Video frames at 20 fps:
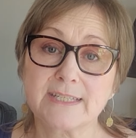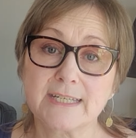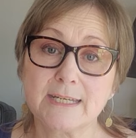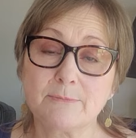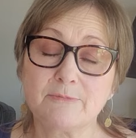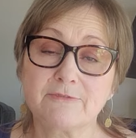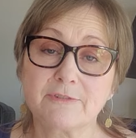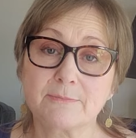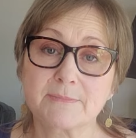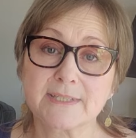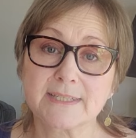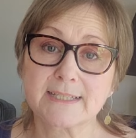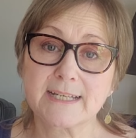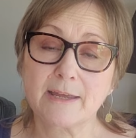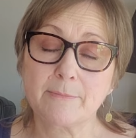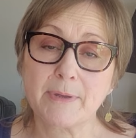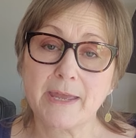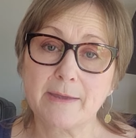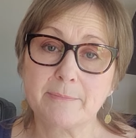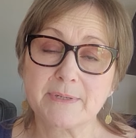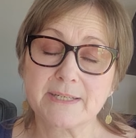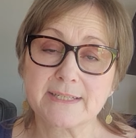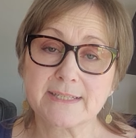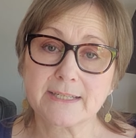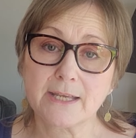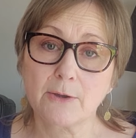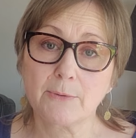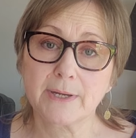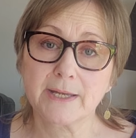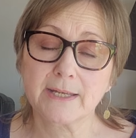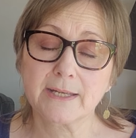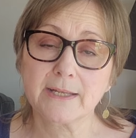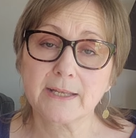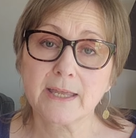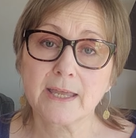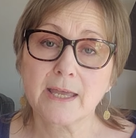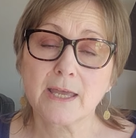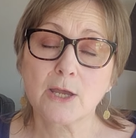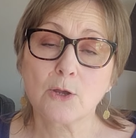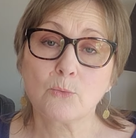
Deb from Slap Happy Sewing,